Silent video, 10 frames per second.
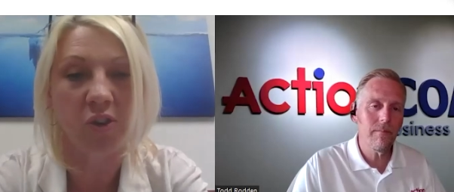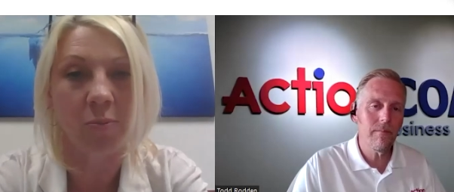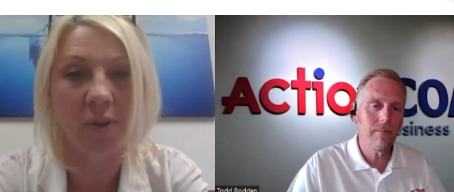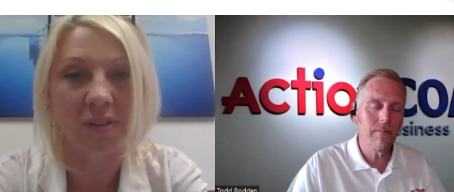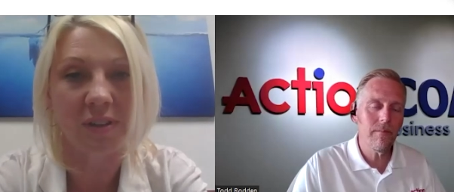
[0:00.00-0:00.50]
Speaker 1: and your
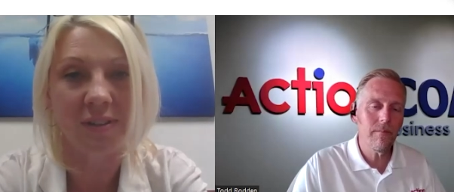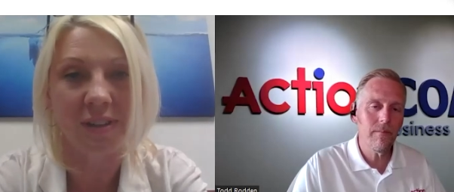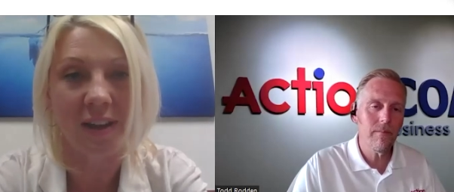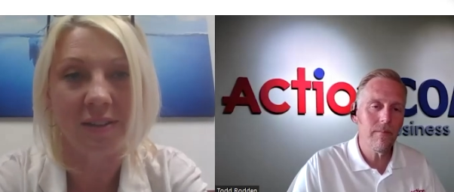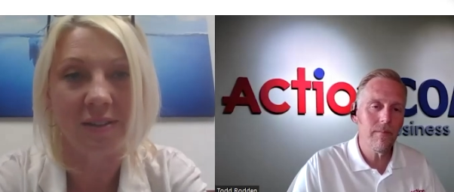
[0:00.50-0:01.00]
business
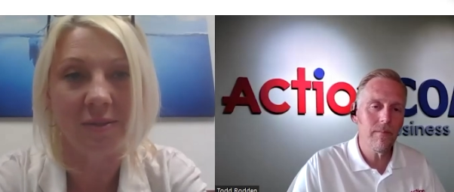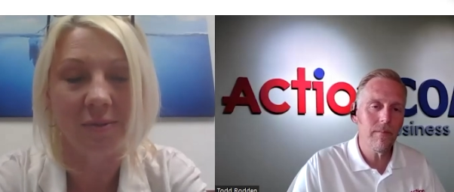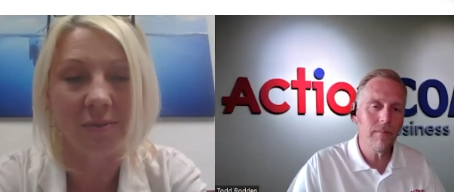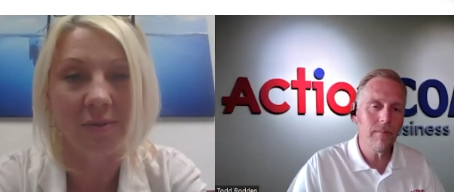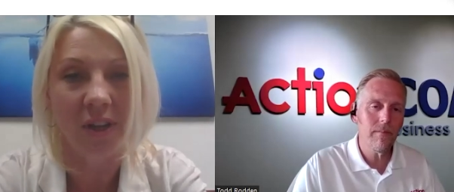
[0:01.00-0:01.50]
as
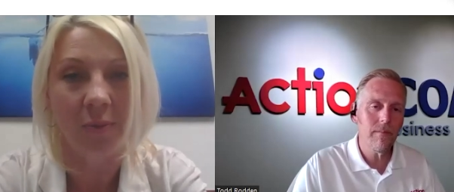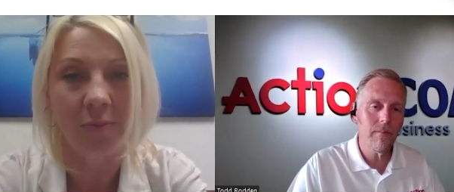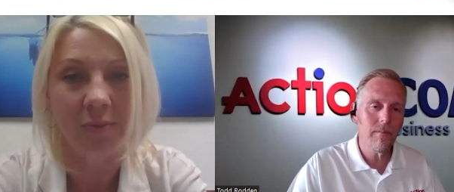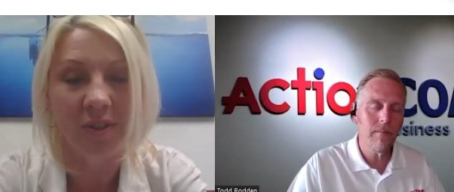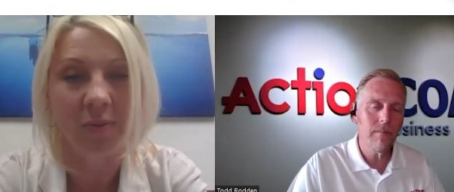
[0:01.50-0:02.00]
you
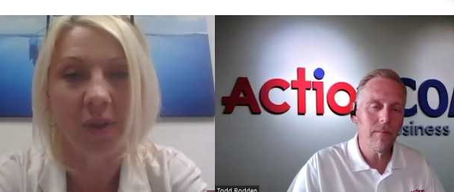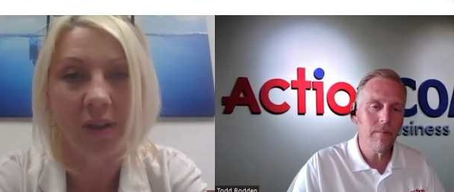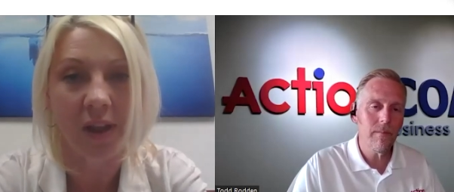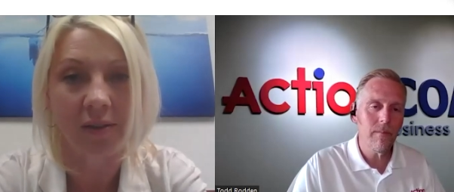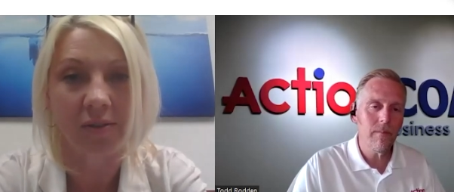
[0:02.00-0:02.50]
know
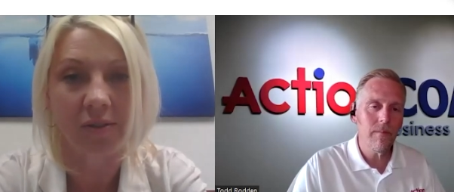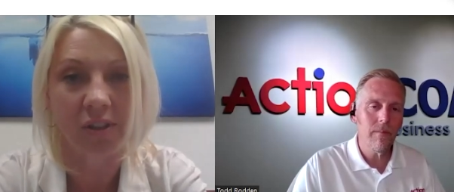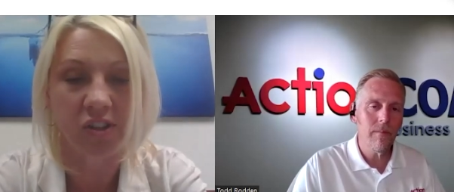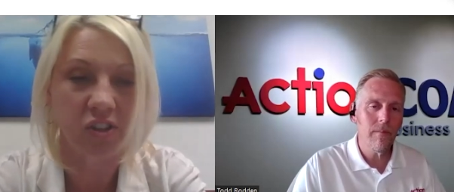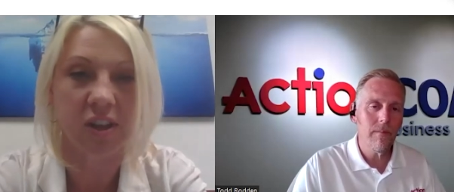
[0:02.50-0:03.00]
something that
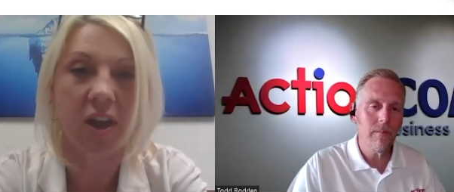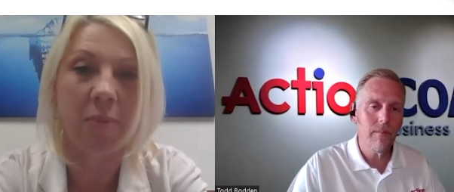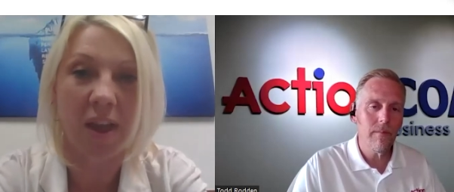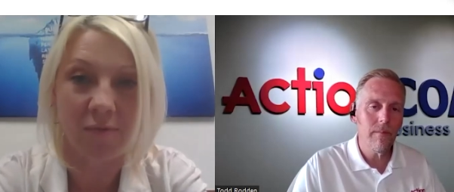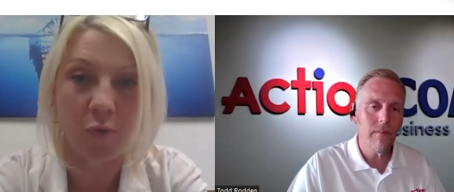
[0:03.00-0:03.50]
you just got to
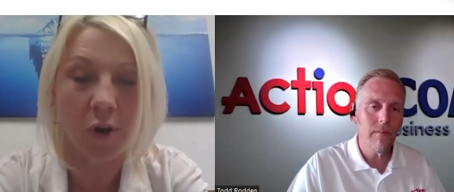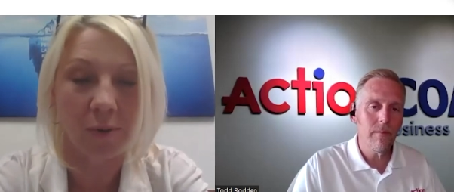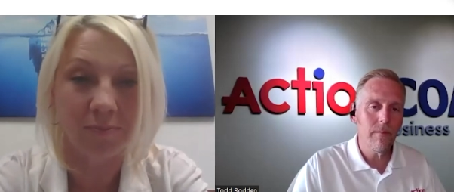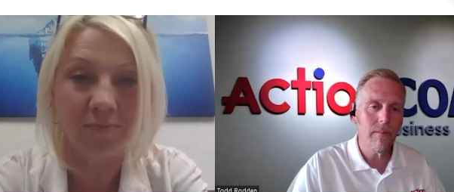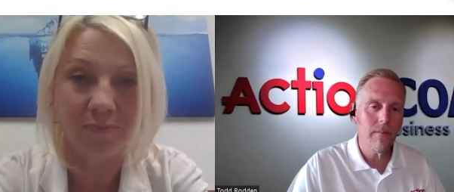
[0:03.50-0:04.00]
pay
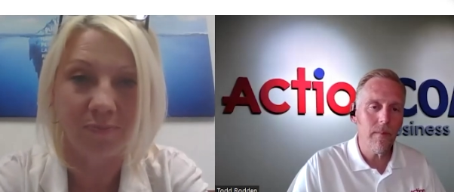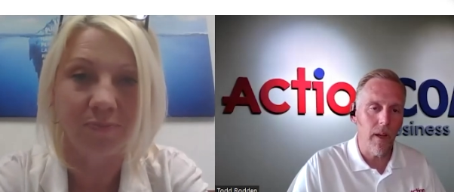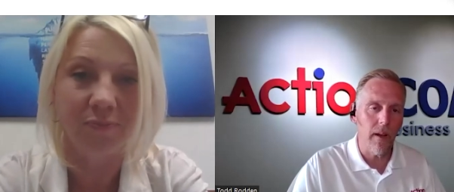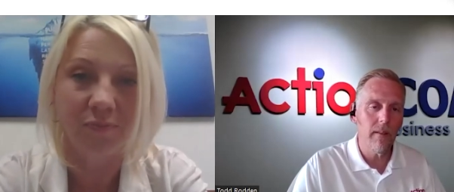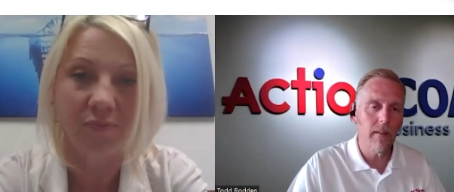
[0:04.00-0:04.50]
for.
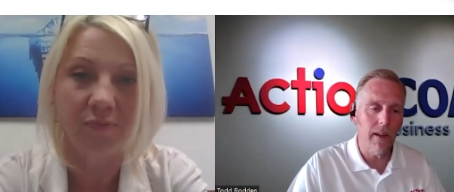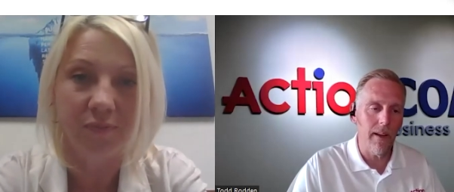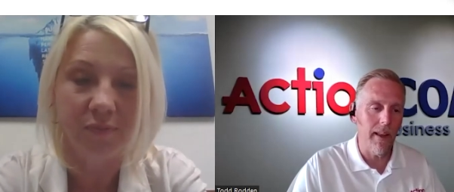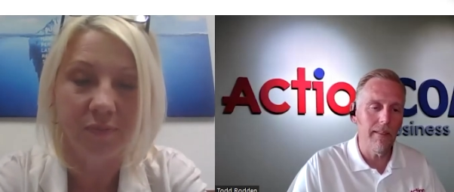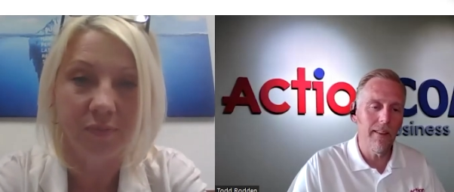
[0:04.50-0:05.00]
Speaker 2: Yeah.
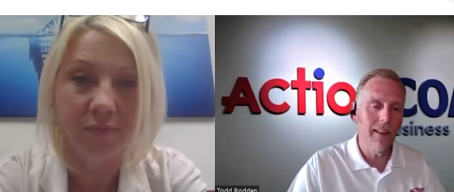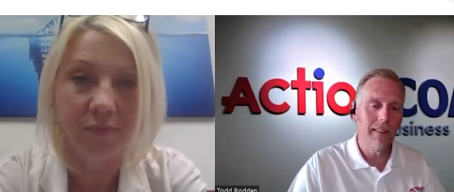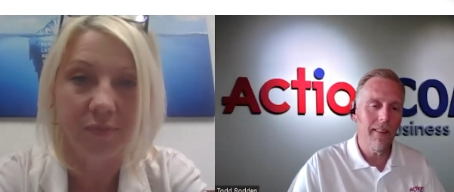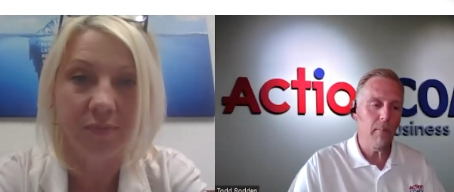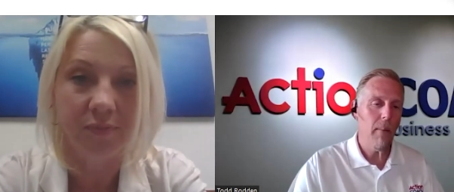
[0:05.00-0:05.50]
Hey, that
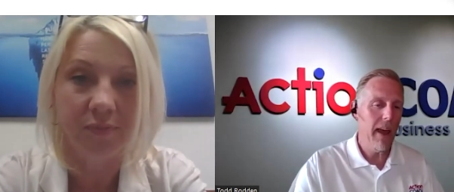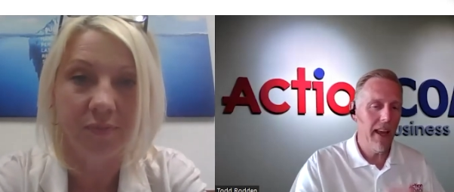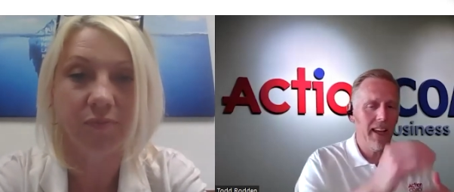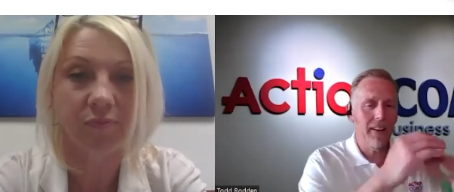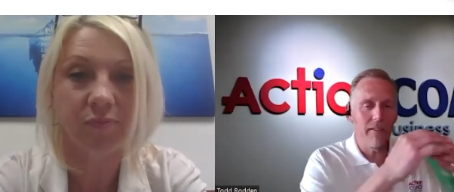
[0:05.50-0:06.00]
that
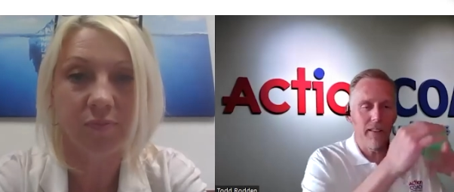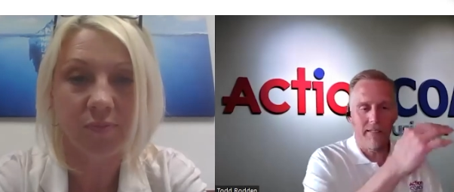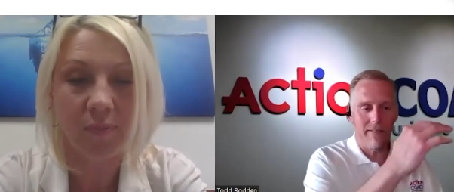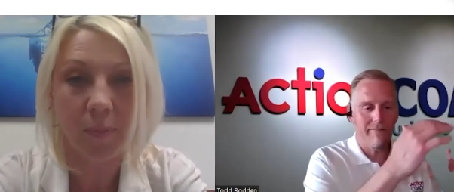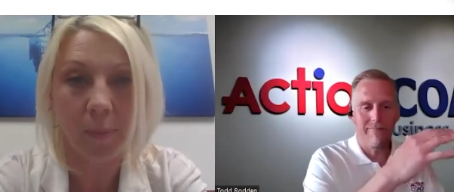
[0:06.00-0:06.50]
pain of
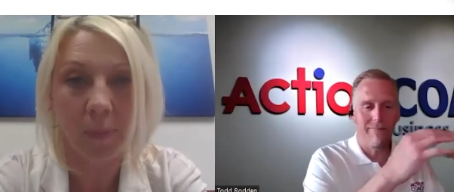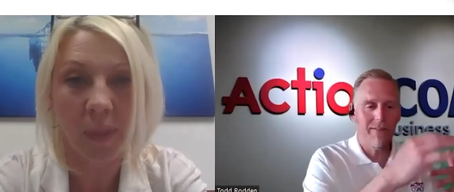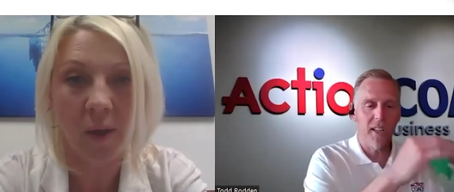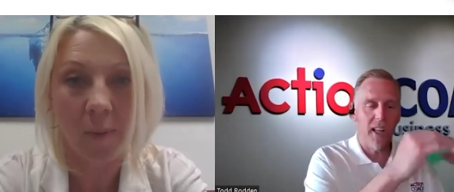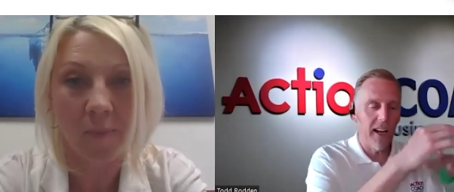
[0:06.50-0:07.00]
that
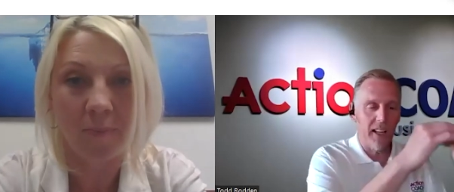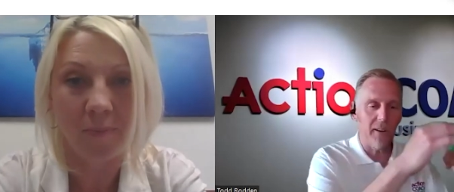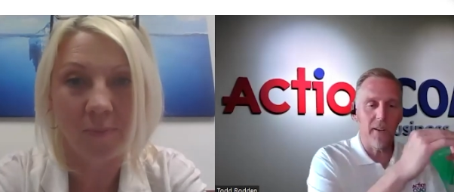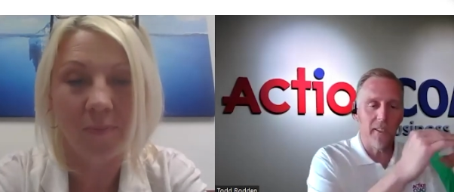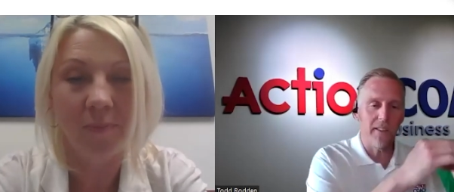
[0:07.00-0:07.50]
slight
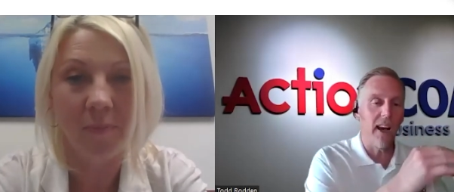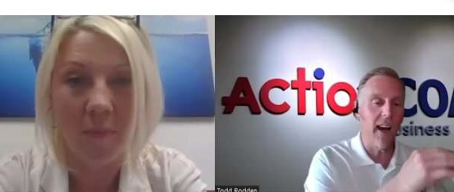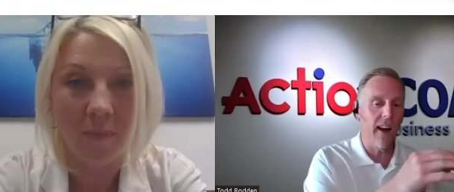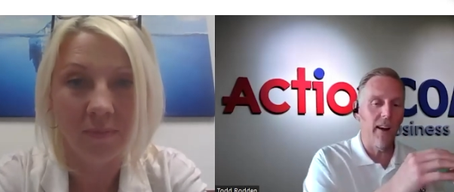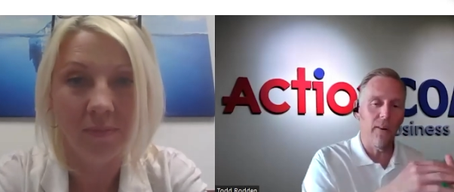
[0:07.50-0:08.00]
increase
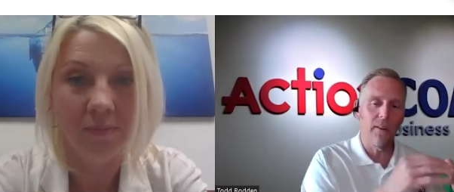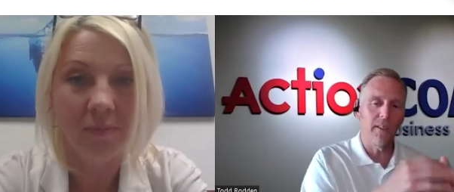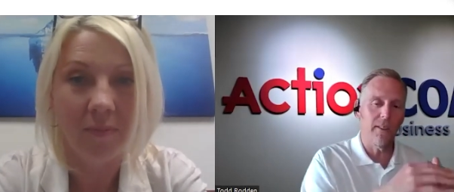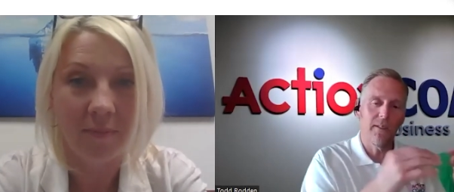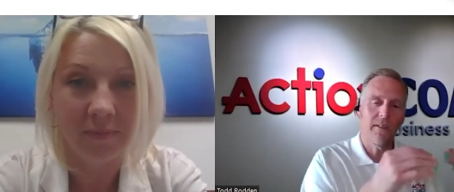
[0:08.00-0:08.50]
now
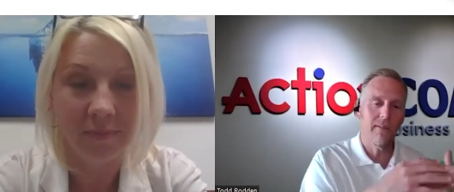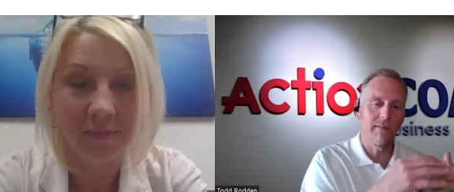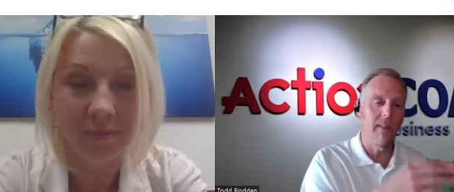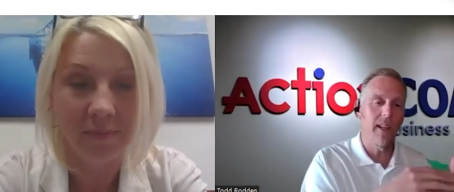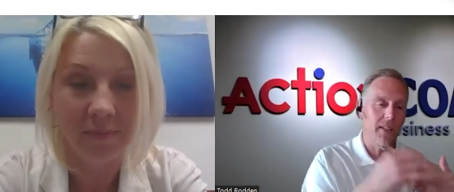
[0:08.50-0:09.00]
is
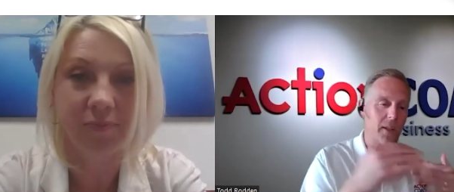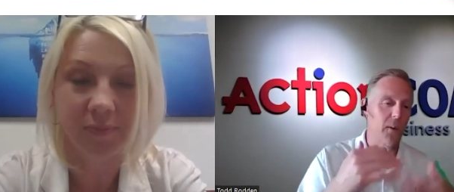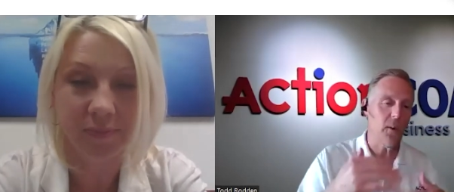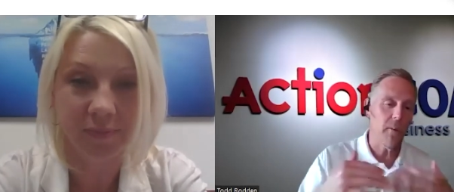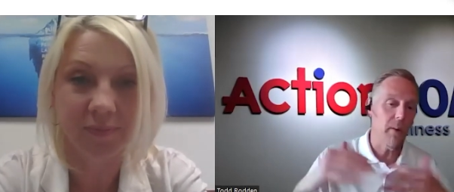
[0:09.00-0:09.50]

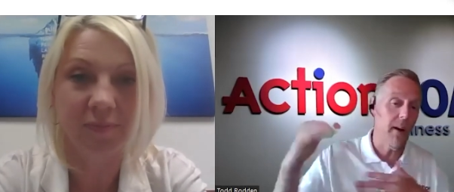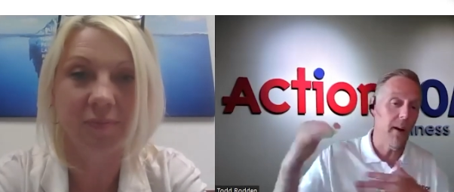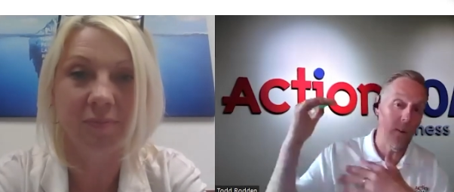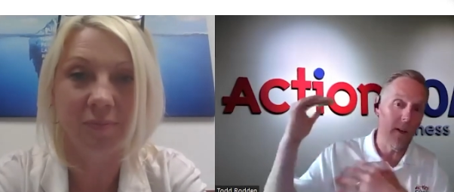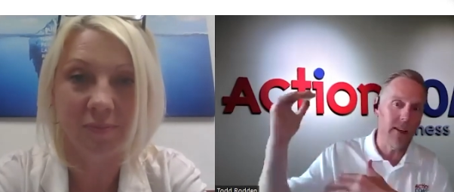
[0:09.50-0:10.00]
minuscule
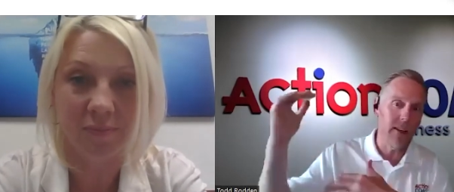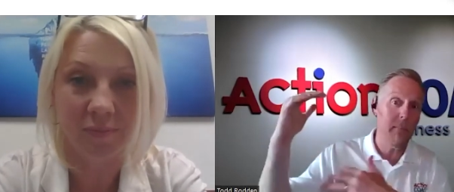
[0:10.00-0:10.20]
compared to what